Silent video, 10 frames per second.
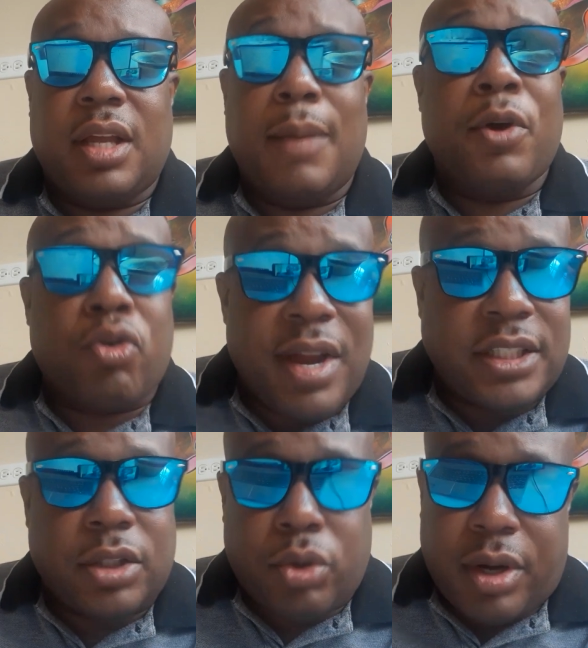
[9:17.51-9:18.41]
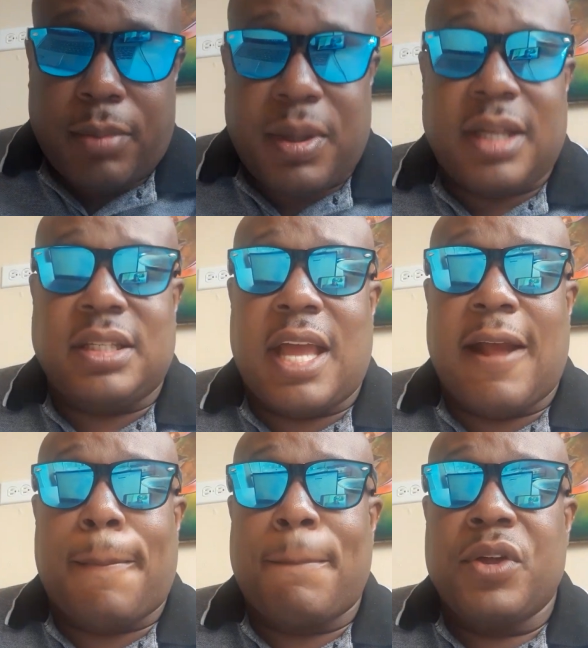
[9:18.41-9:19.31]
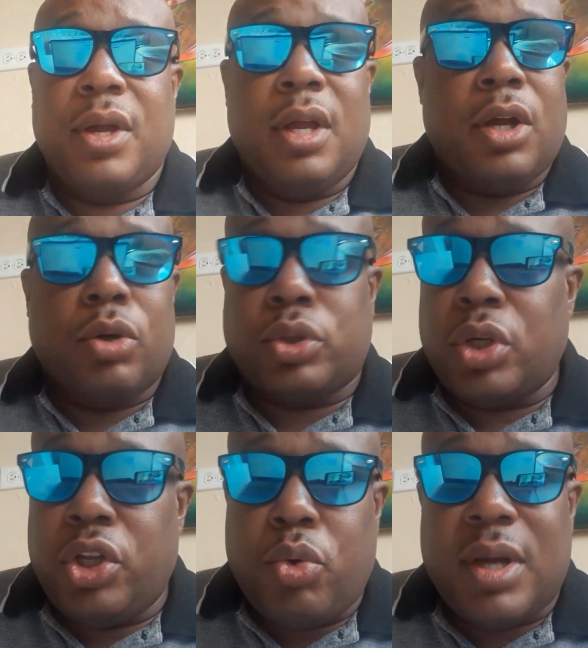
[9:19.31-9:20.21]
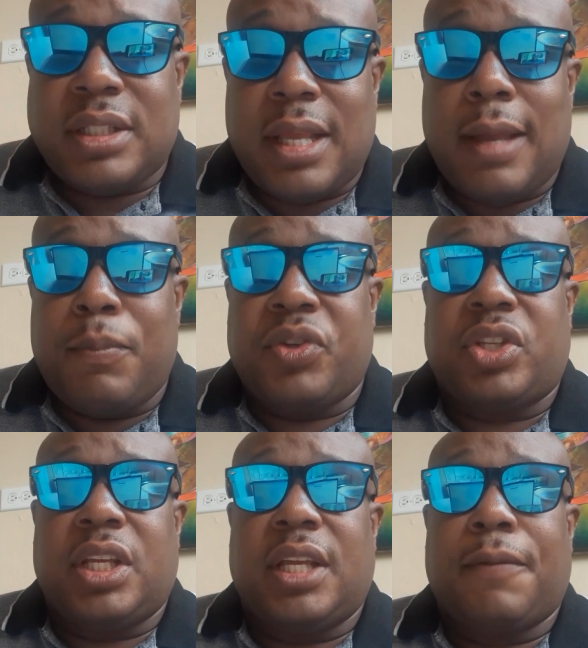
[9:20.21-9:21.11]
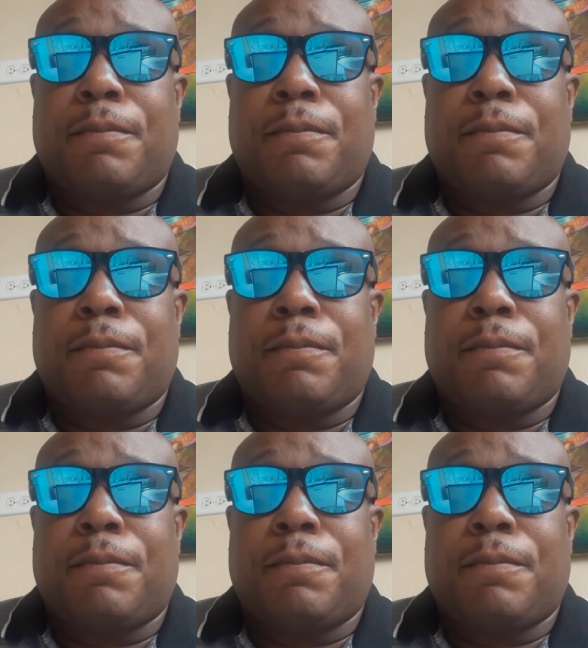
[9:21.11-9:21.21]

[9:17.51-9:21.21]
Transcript: immigration lawyer to be exact. Go to the U.S. Embassy.